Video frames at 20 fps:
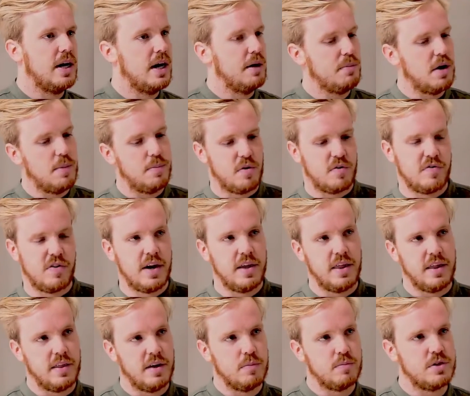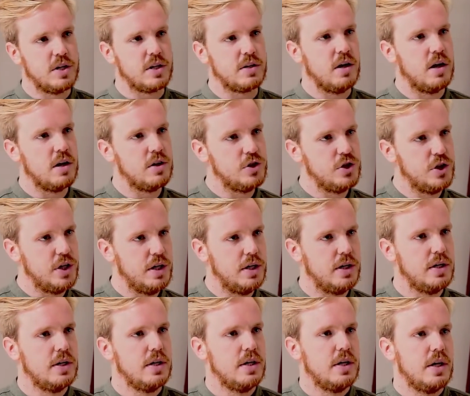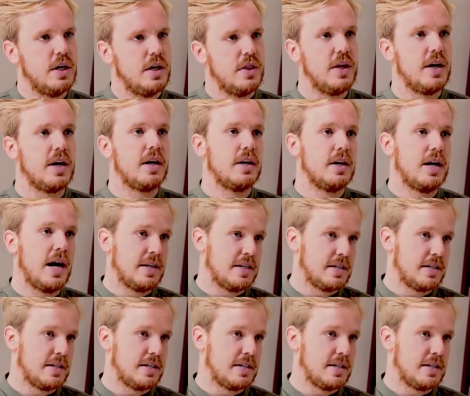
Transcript: And by providing them technology, they can mm-hmm.